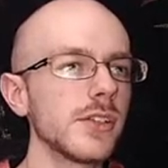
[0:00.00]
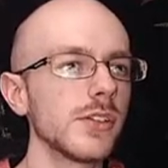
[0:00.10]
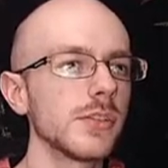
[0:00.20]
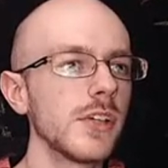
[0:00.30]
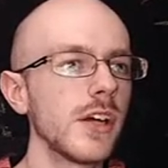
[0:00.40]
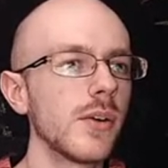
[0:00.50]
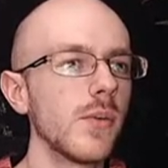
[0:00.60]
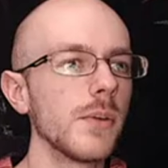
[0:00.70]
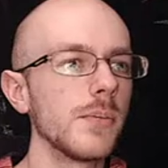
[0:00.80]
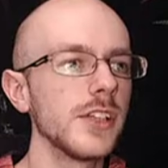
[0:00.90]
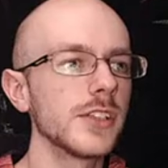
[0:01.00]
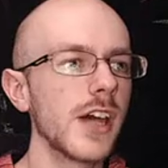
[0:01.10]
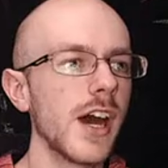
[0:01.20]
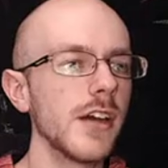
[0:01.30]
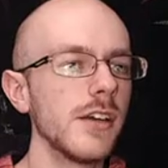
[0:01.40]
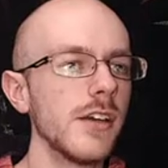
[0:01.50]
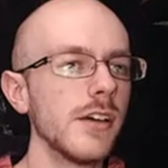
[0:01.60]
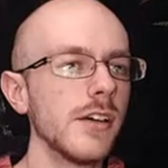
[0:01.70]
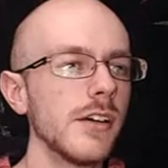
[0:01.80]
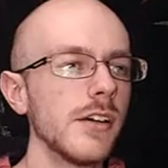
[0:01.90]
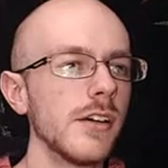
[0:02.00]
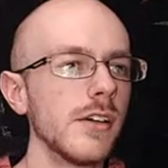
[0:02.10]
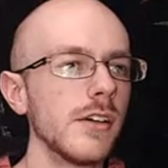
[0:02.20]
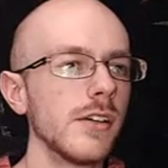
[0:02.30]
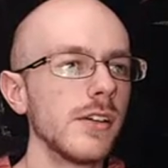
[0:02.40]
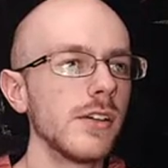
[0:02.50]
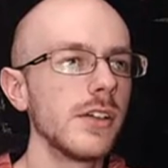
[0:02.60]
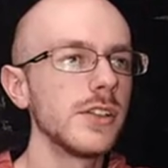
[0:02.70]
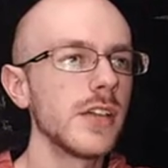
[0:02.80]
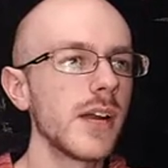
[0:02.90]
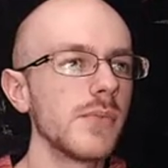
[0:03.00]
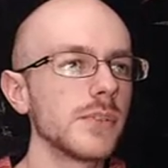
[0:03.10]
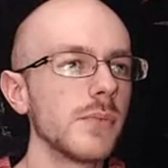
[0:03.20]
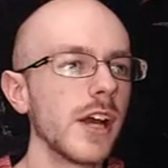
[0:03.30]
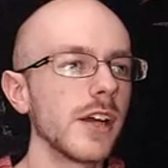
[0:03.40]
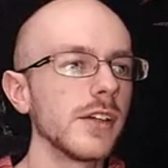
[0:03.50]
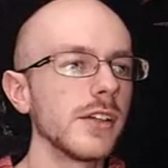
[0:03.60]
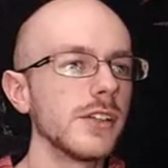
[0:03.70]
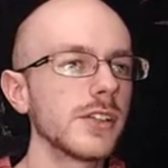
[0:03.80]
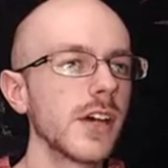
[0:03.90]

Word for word: ultimate on a one-piece cat. He's out of his mind. He's